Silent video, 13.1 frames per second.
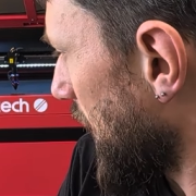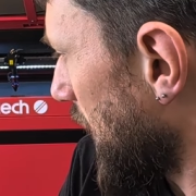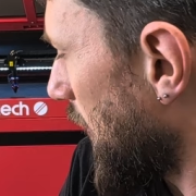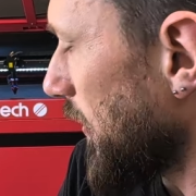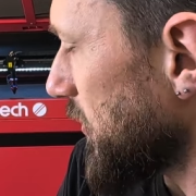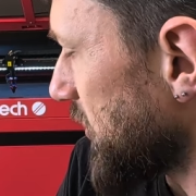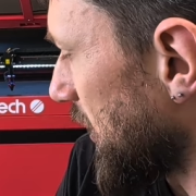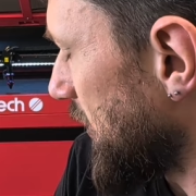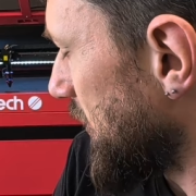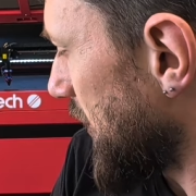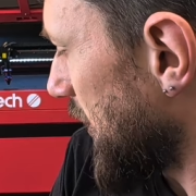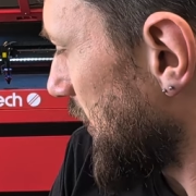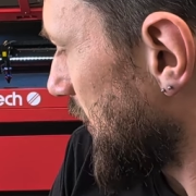all said
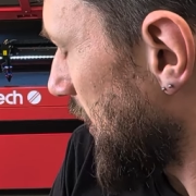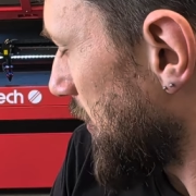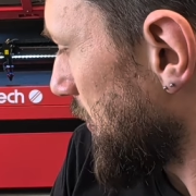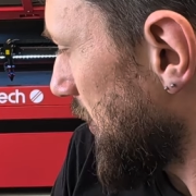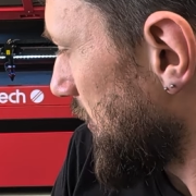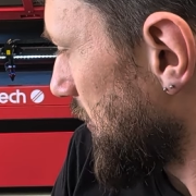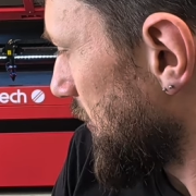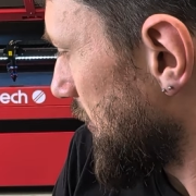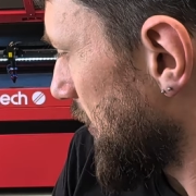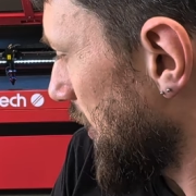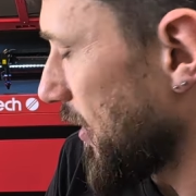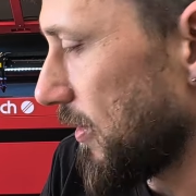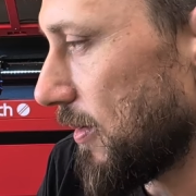and done, I mean,
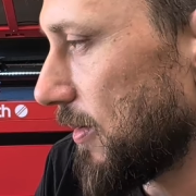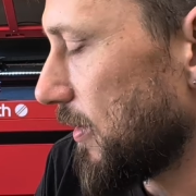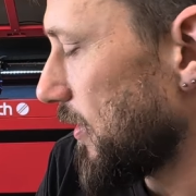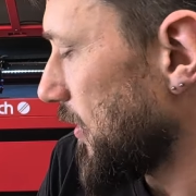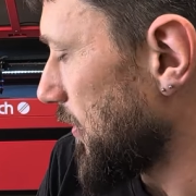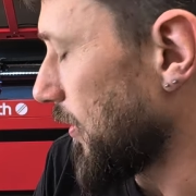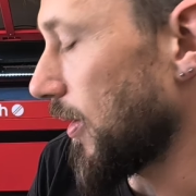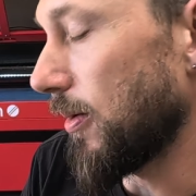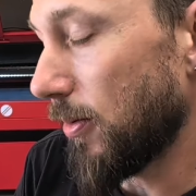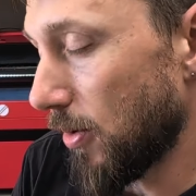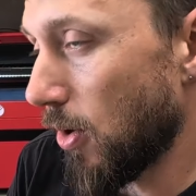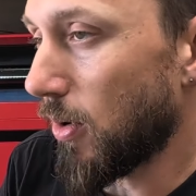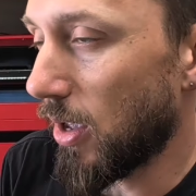
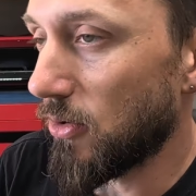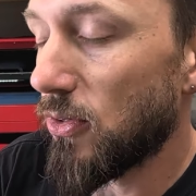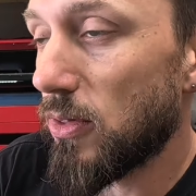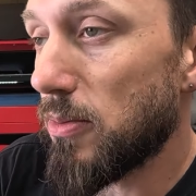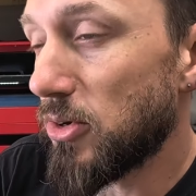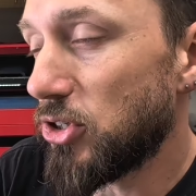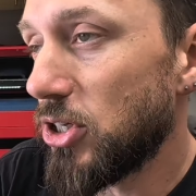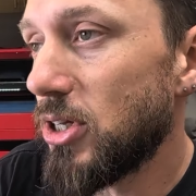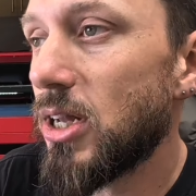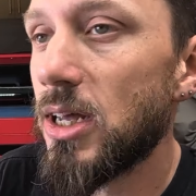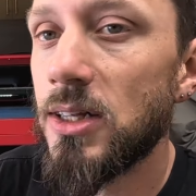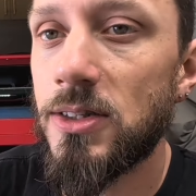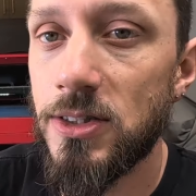okay, so the machine
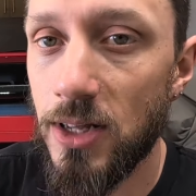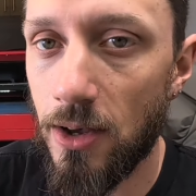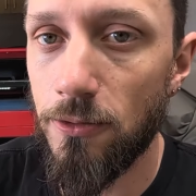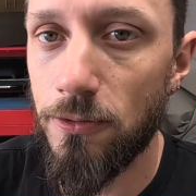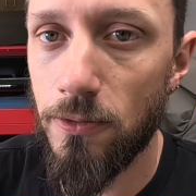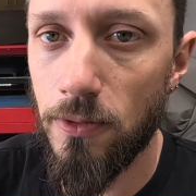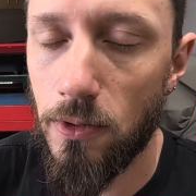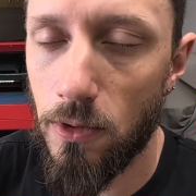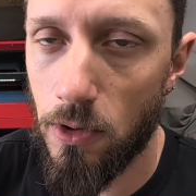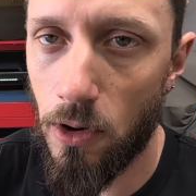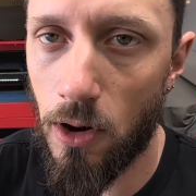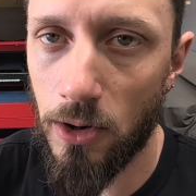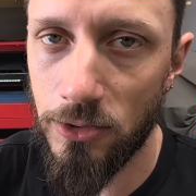itself
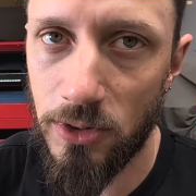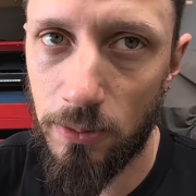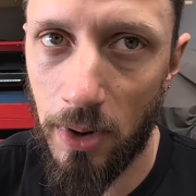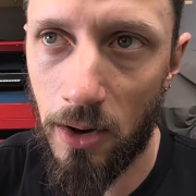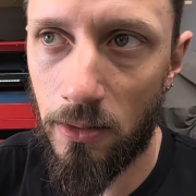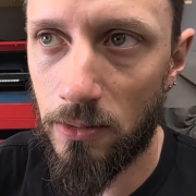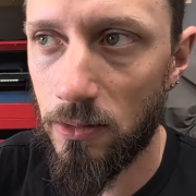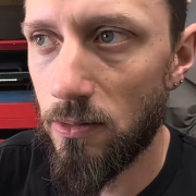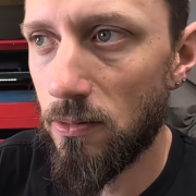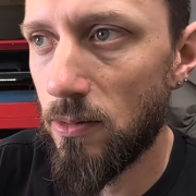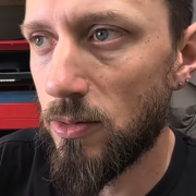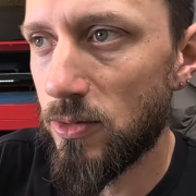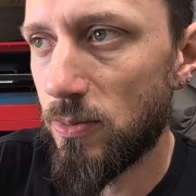cost it
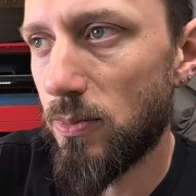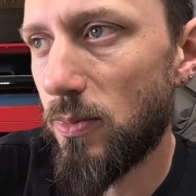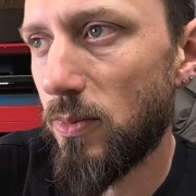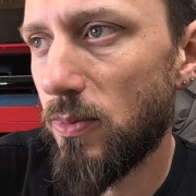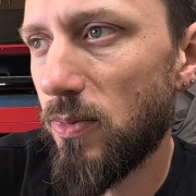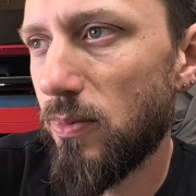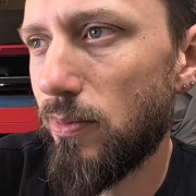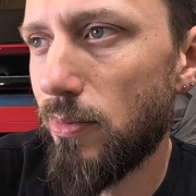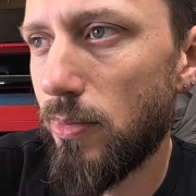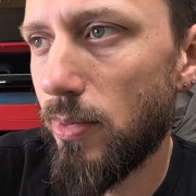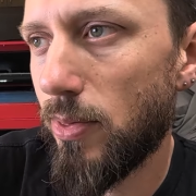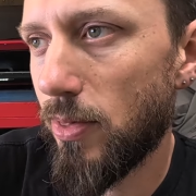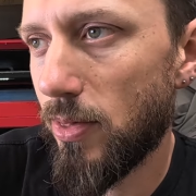was
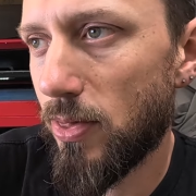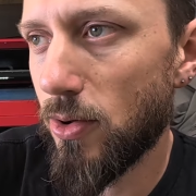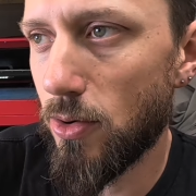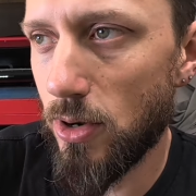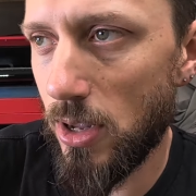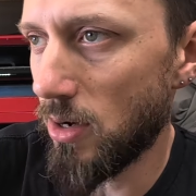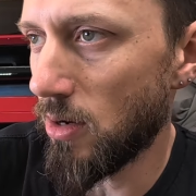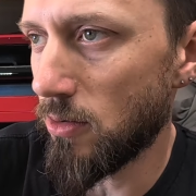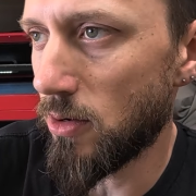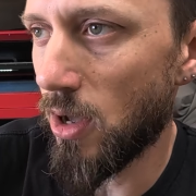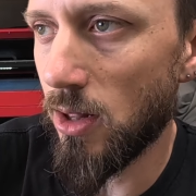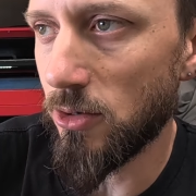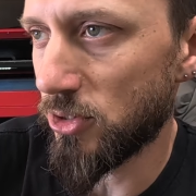
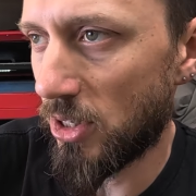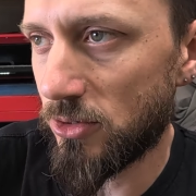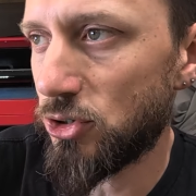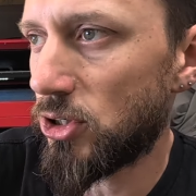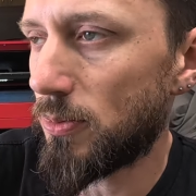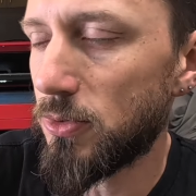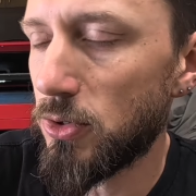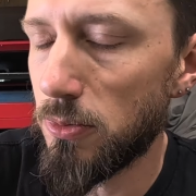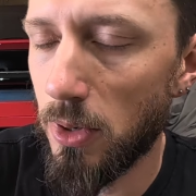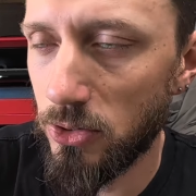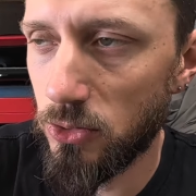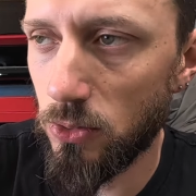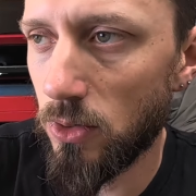$3,800. That's shipped to
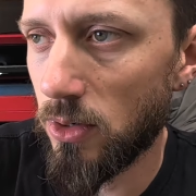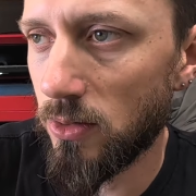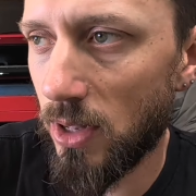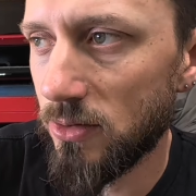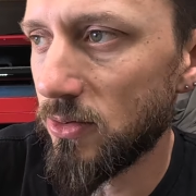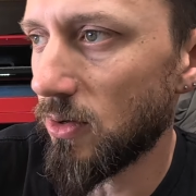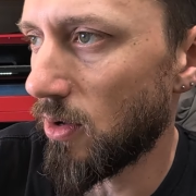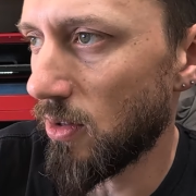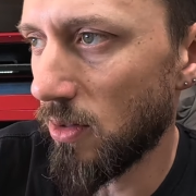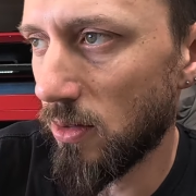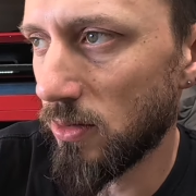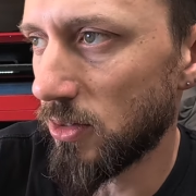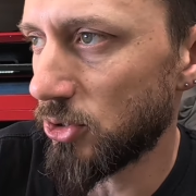my door. That's
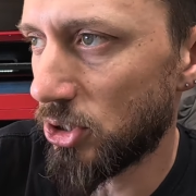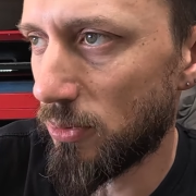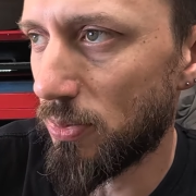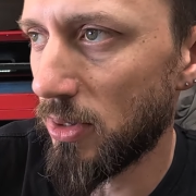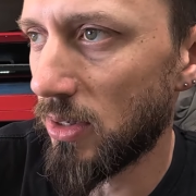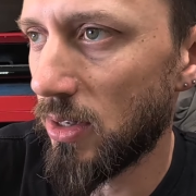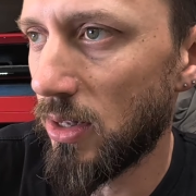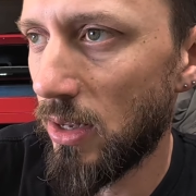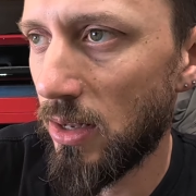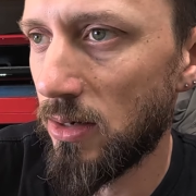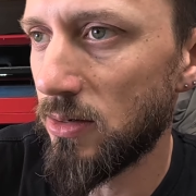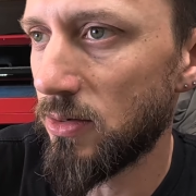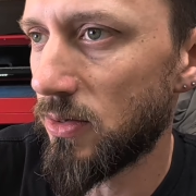all the shipping
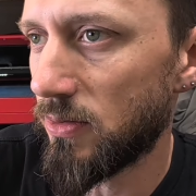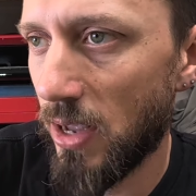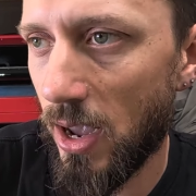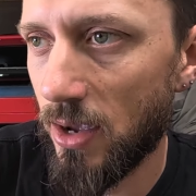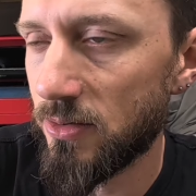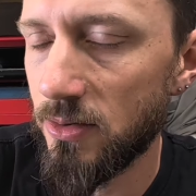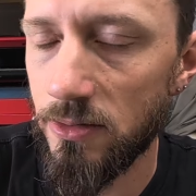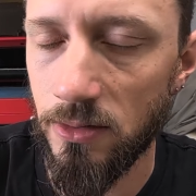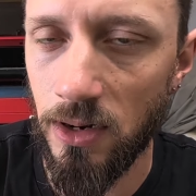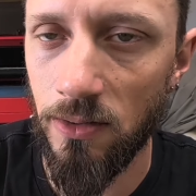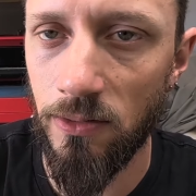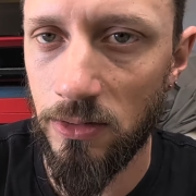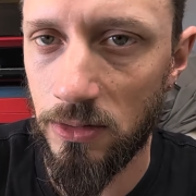and taxes and
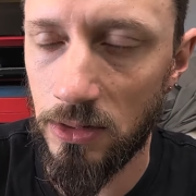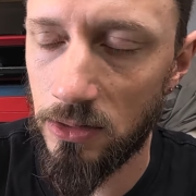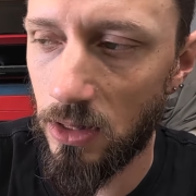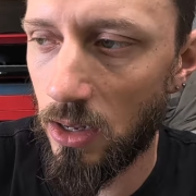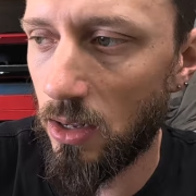everything